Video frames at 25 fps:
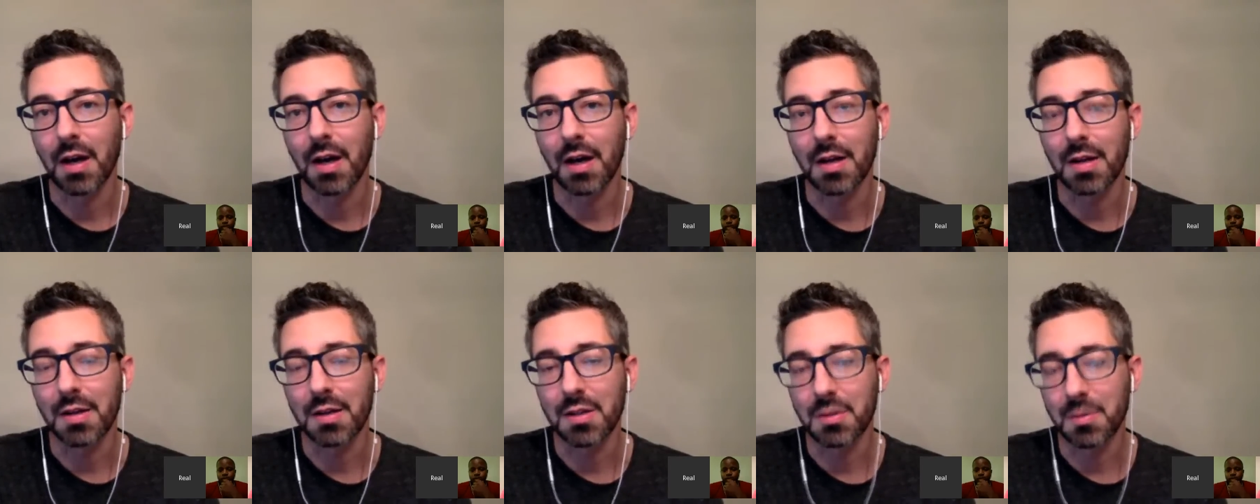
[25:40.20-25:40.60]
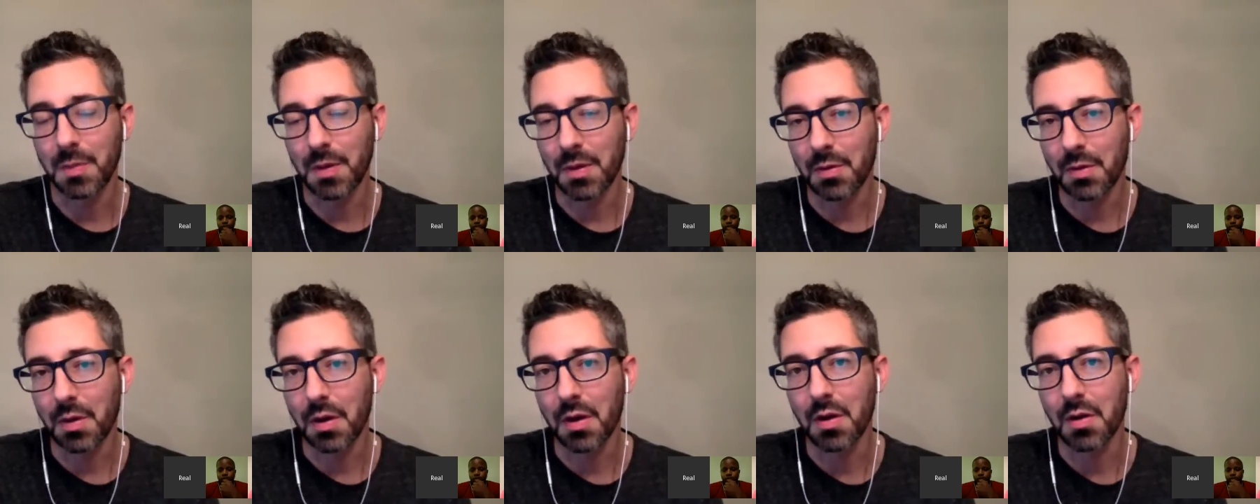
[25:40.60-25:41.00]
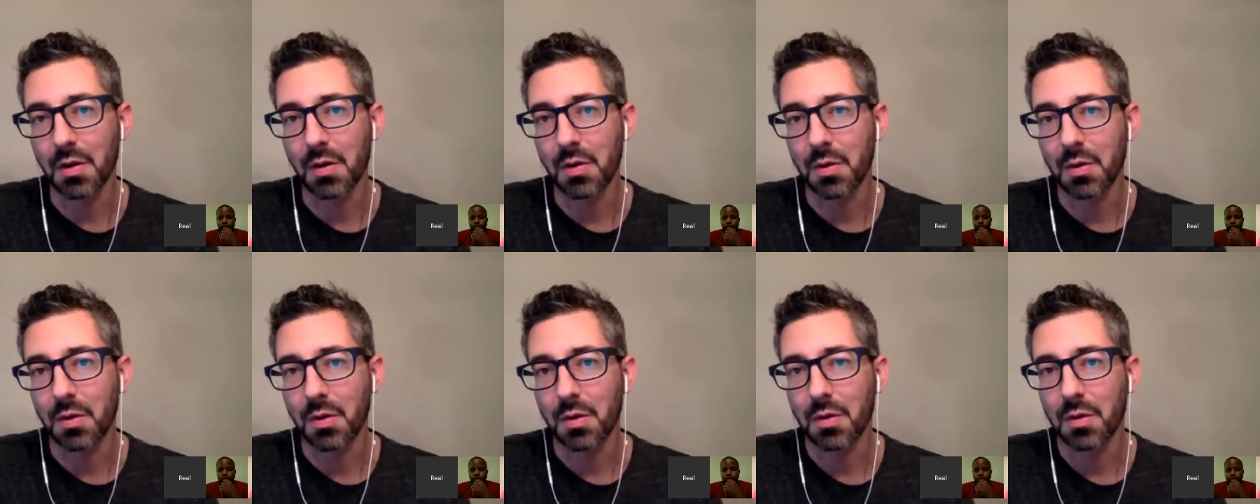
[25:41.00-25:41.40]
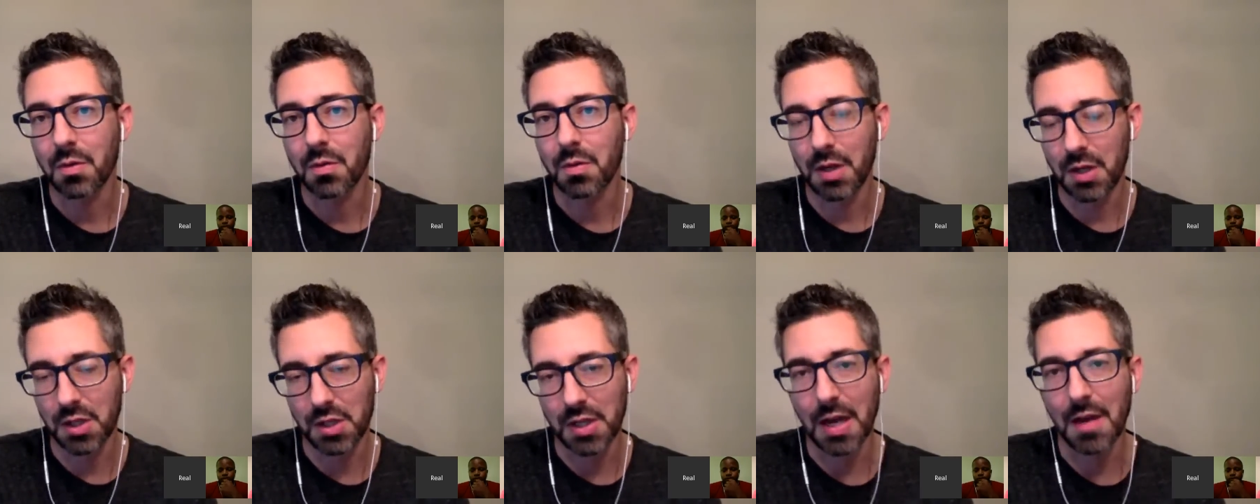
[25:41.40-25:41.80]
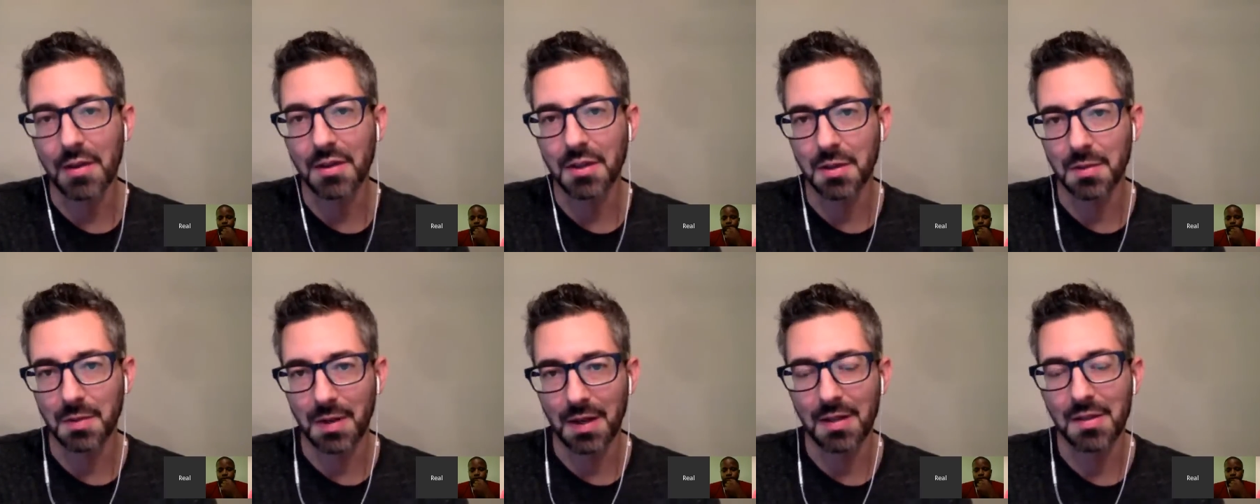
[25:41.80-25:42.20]
Spiro reached out
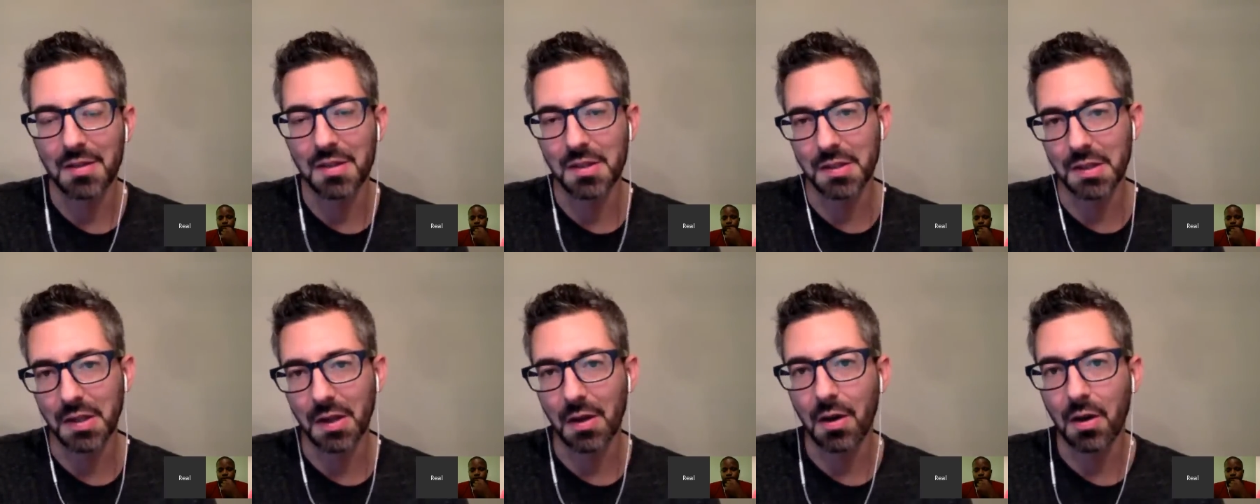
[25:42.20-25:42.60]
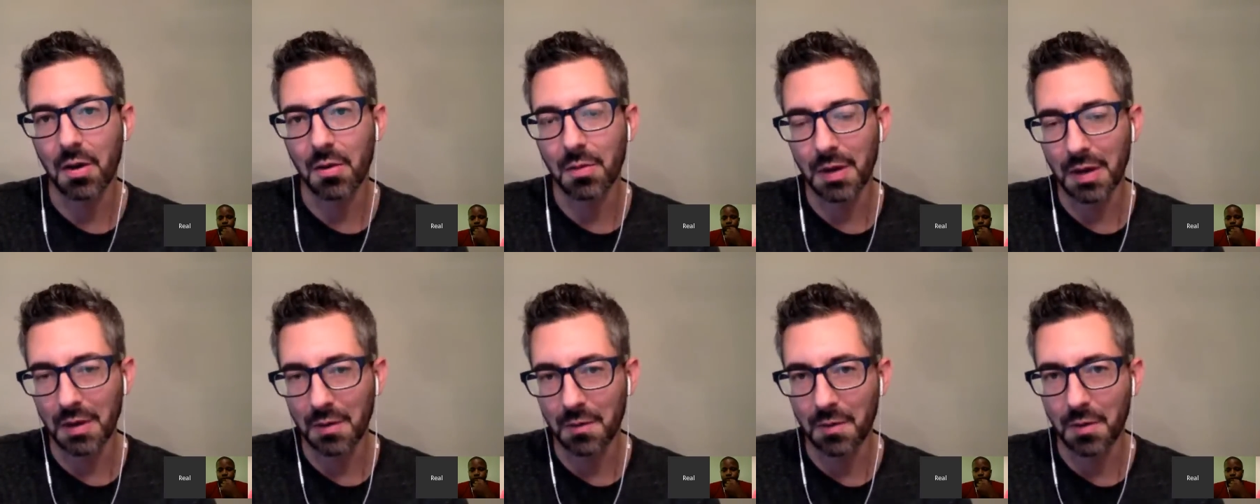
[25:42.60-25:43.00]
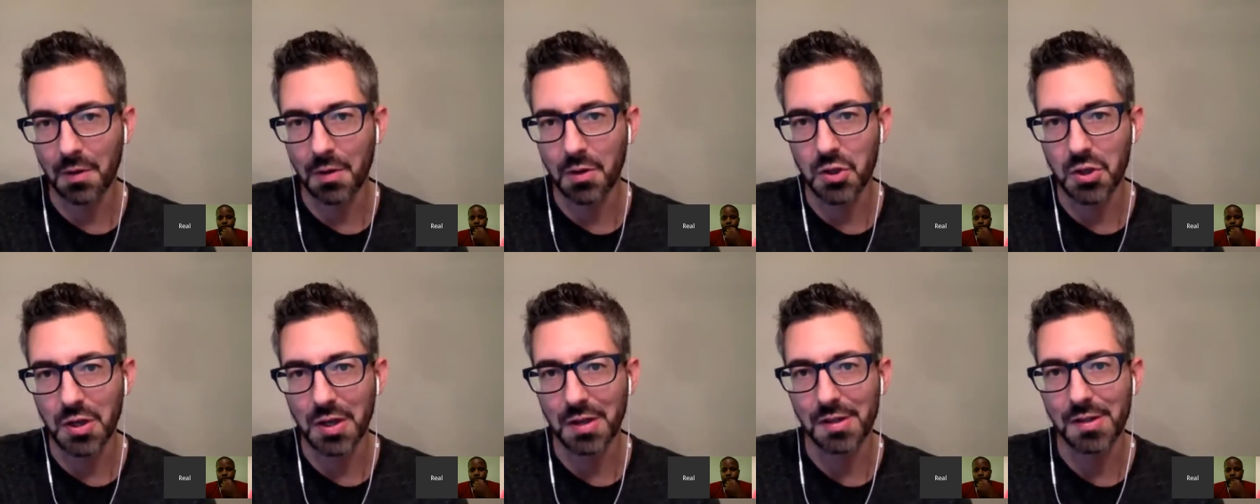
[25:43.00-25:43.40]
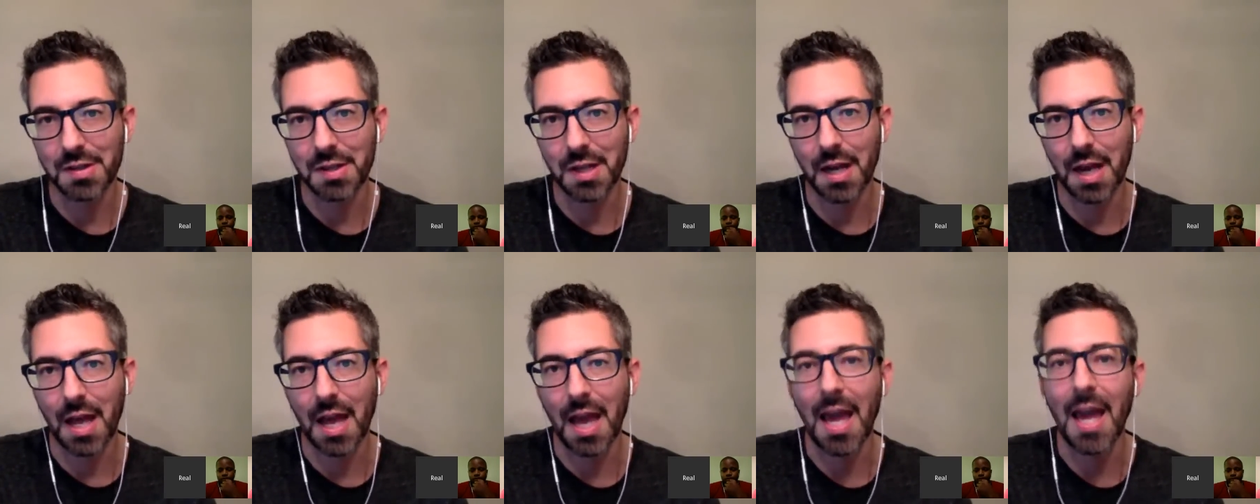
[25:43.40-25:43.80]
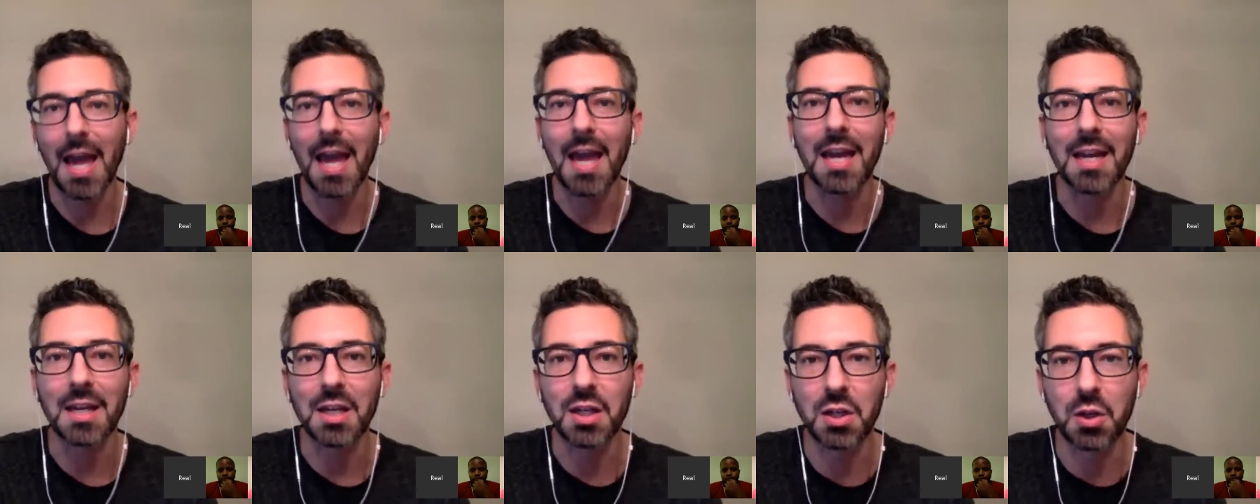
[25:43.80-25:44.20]
to me. This is the R-rated version, and said,
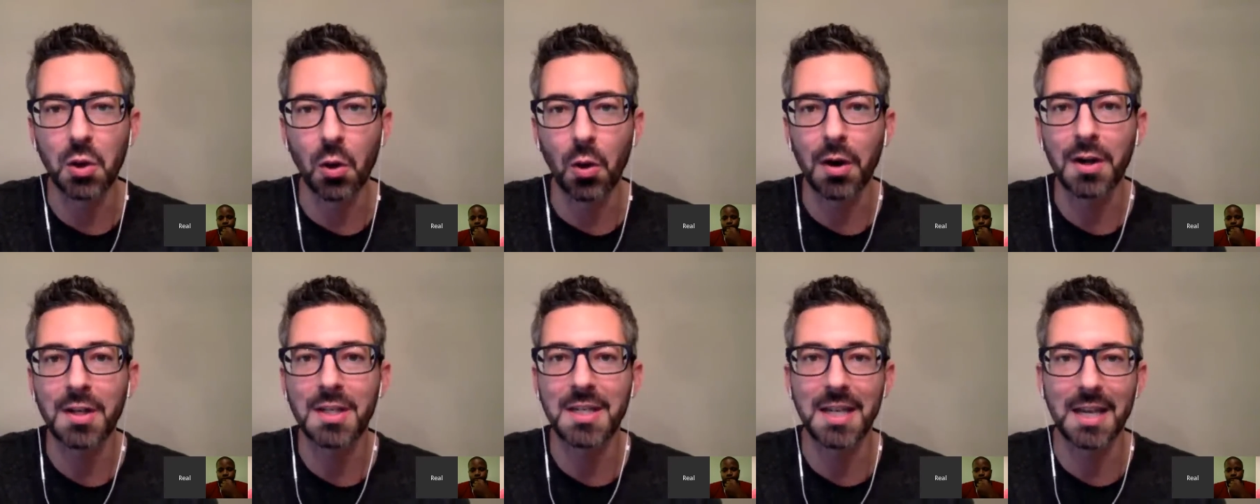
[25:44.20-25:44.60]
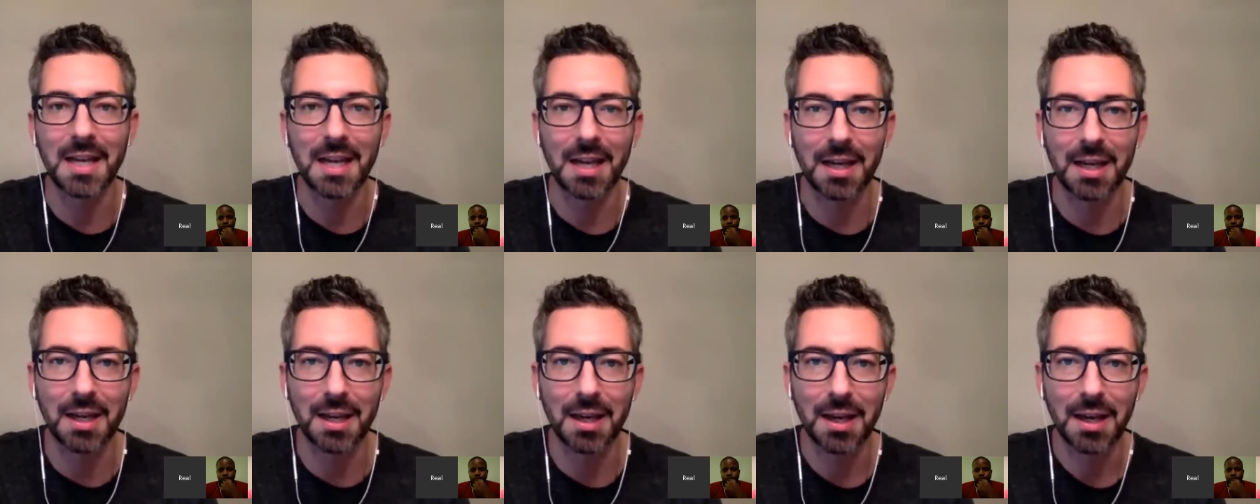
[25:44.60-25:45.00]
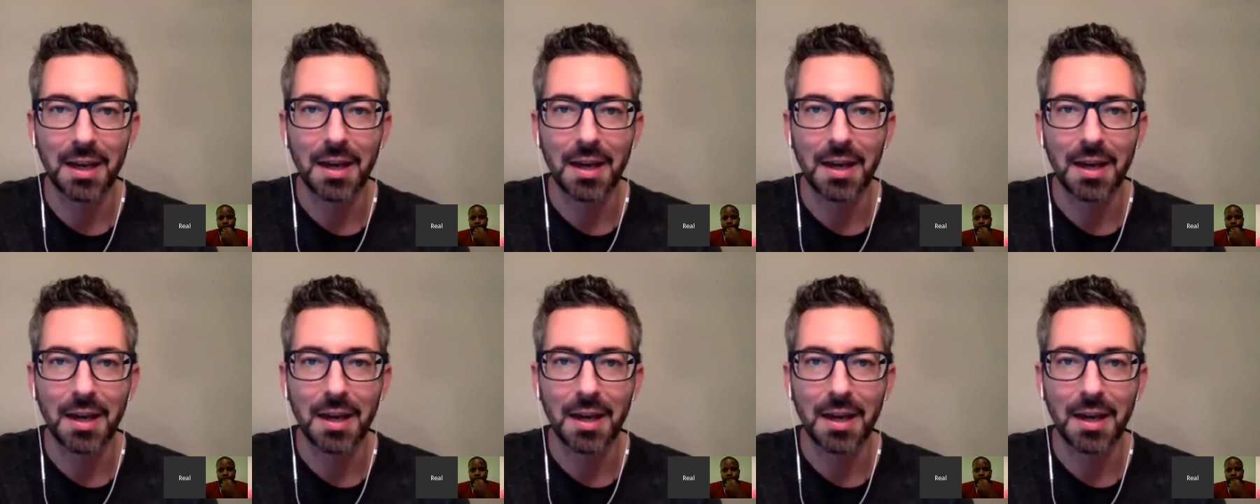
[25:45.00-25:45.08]
"Hey, dork dick,